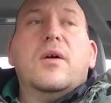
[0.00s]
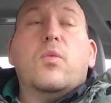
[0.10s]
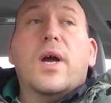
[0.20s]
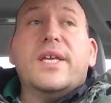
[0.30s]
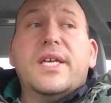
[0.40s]

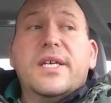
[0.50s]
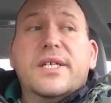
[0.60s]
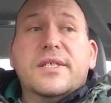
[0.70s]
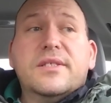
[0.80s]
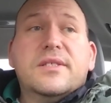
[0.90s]
what ghee
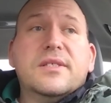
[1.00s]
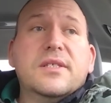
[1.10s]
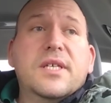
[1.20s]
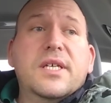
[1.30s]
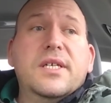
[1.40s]
is
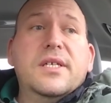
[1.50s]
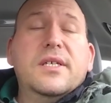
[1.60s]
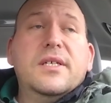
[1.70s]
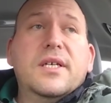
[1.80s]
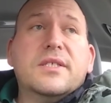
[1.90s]

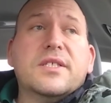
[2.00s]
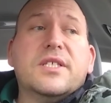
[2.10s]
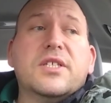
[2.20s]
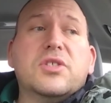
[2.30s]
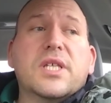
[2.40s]

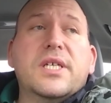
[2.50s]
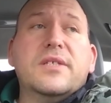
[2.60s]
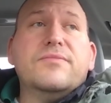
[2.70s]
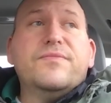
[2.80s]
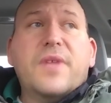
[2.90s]
essentially,